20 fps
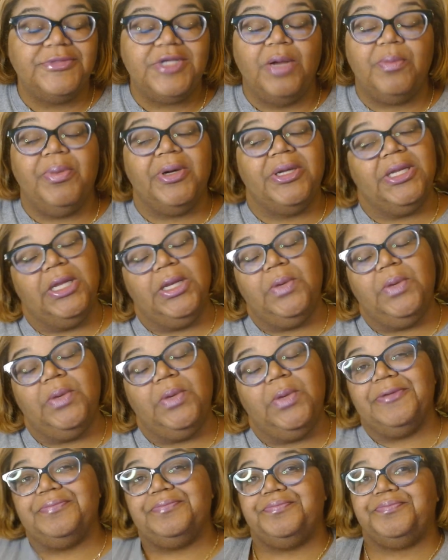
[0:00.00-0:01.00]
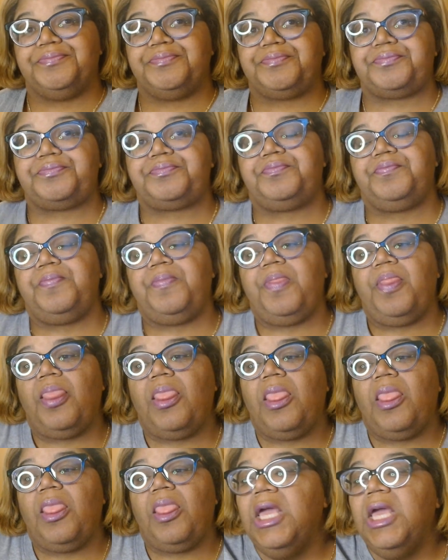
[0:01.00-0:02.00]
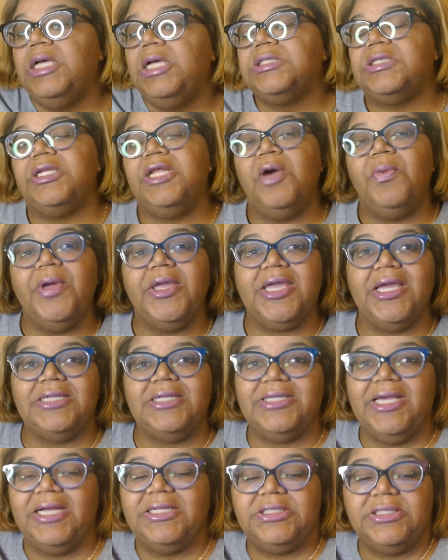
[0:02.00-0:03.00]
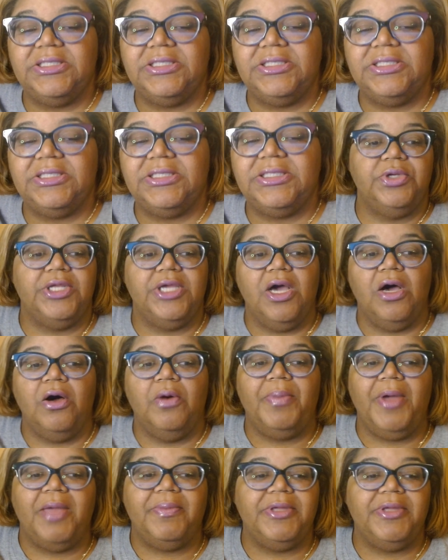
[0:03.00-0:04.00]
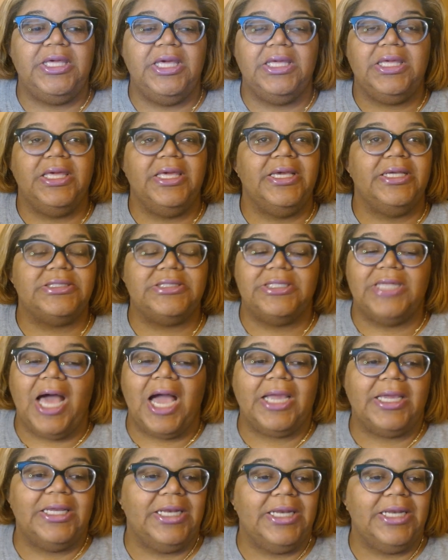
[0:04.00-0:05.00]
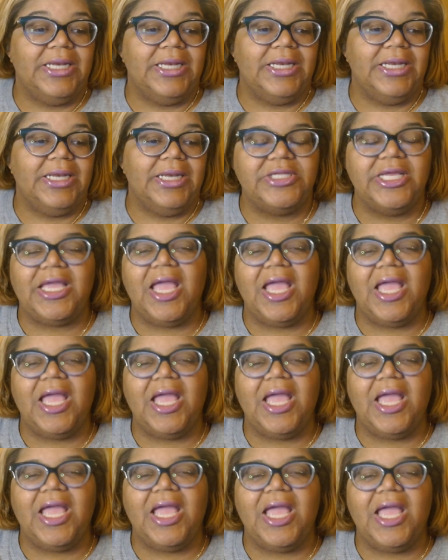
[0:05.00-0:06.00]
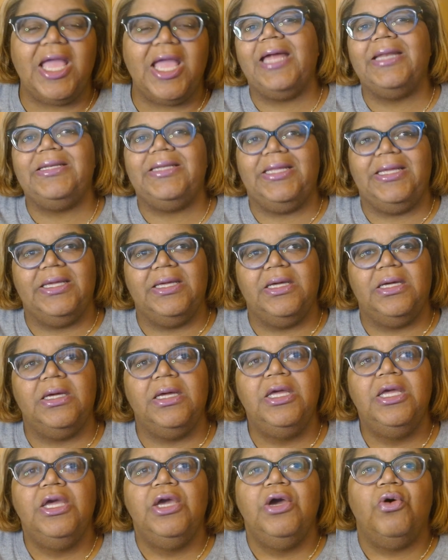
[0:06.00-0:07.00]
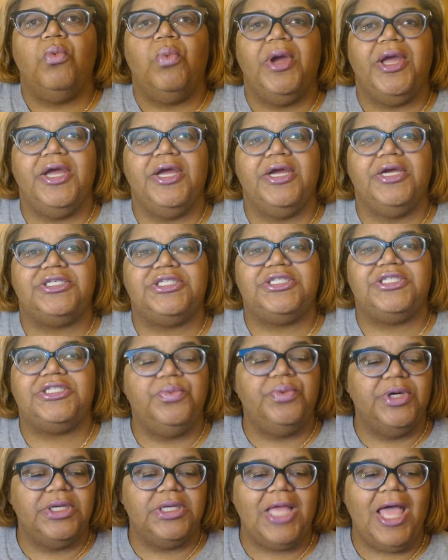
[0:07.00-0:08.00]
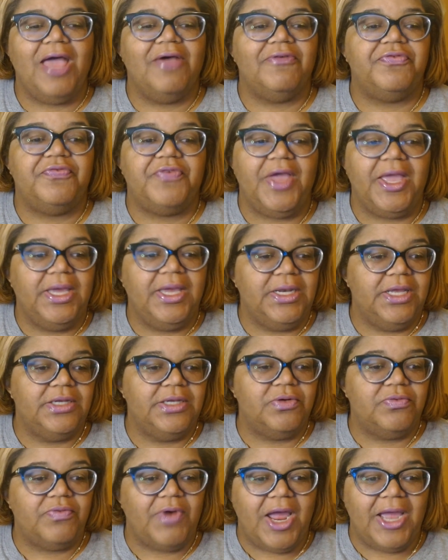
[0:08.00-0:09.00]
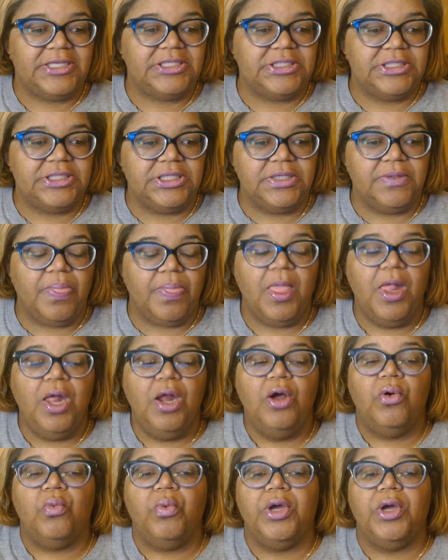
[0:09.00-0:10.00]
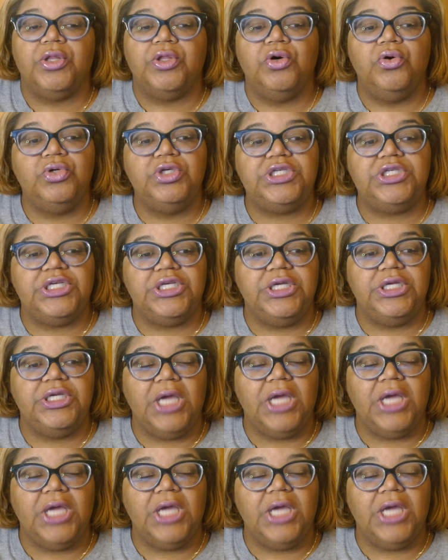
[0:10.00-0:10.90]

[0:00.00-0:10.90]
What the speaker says: But anyway. So, then we get down to the studio, baby. KeKe is knocking it out. They came up with a good idea where she would have fan interaction with who she,